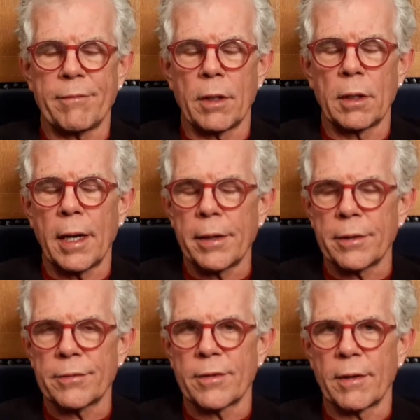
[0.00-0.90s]
allow
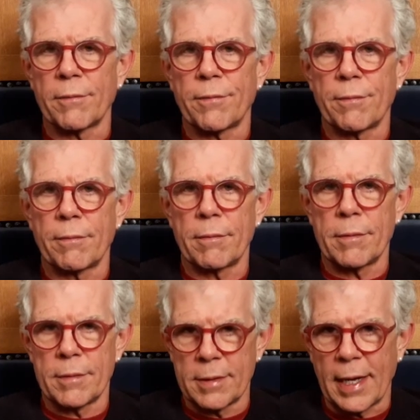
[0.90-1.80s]
yourself
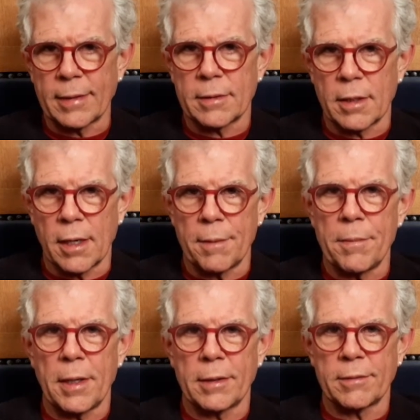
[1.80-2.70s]
that
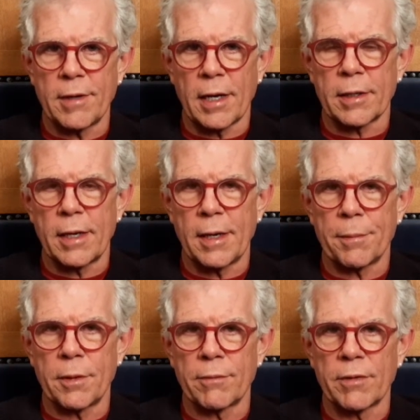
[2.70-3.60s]
time. It's not going to
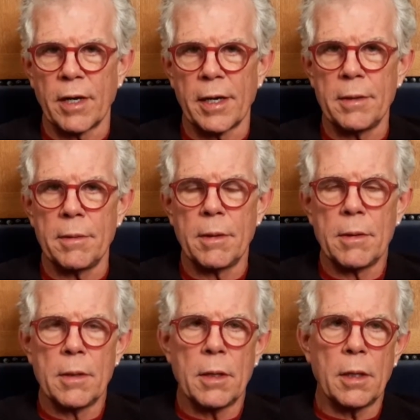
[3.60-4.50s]
happen overnight,
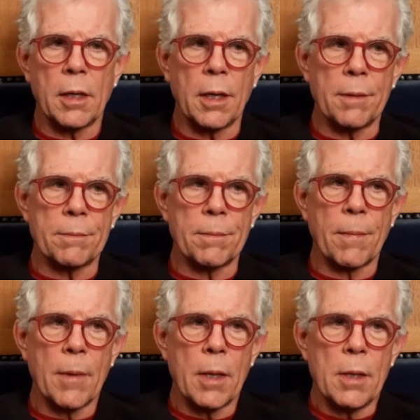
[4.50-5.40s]
um,
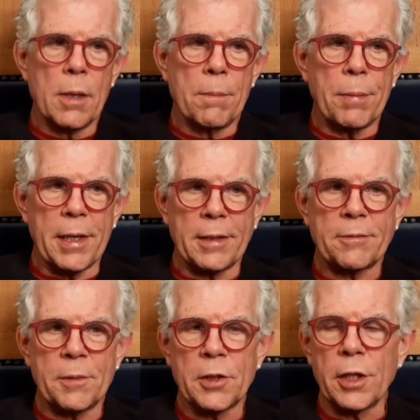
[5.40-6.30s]
but it's
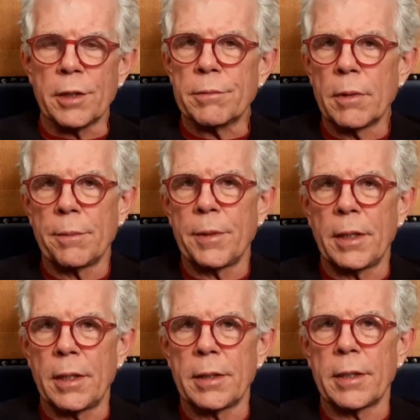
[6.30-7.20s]
been good. I
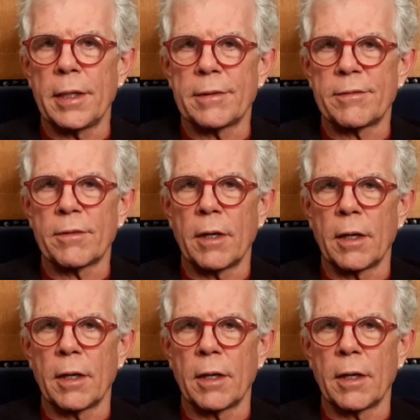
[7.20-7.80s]
mean, it's